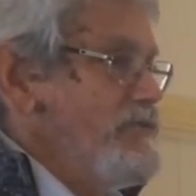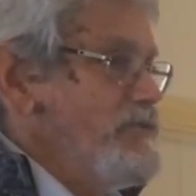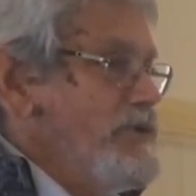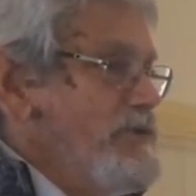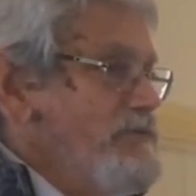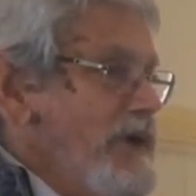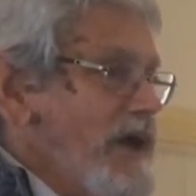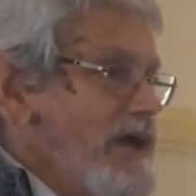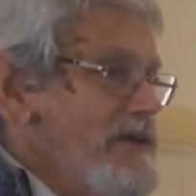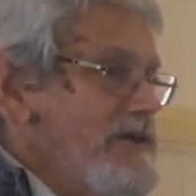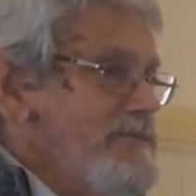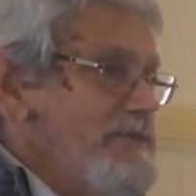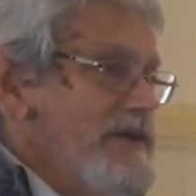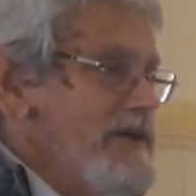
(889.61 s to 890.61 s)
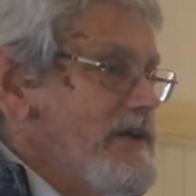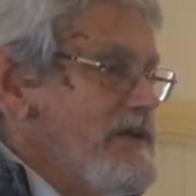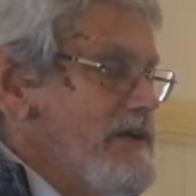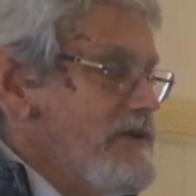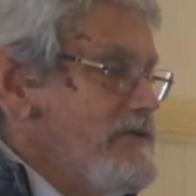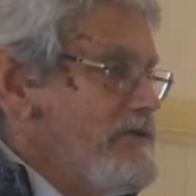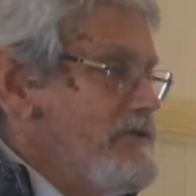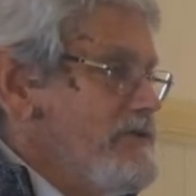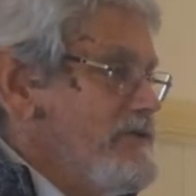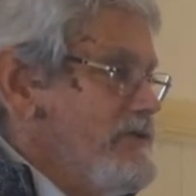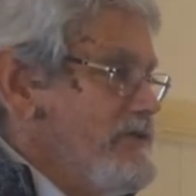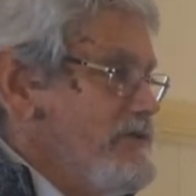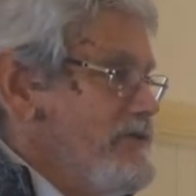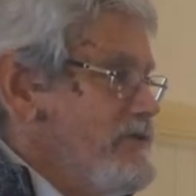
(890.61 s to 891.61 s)
remarkably close
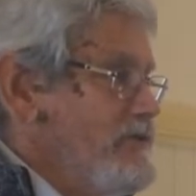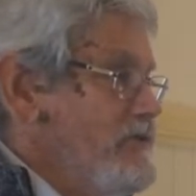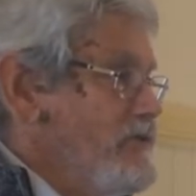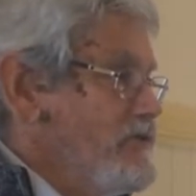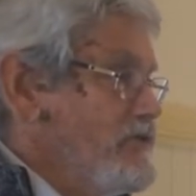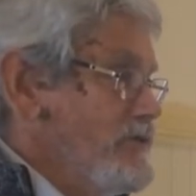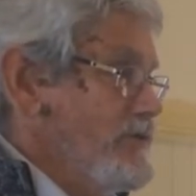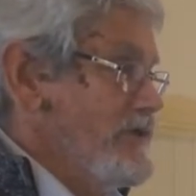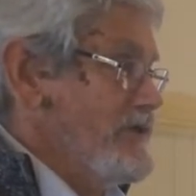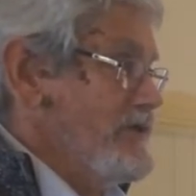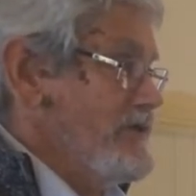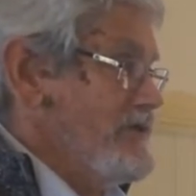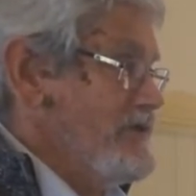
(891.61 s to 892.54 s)
to normal.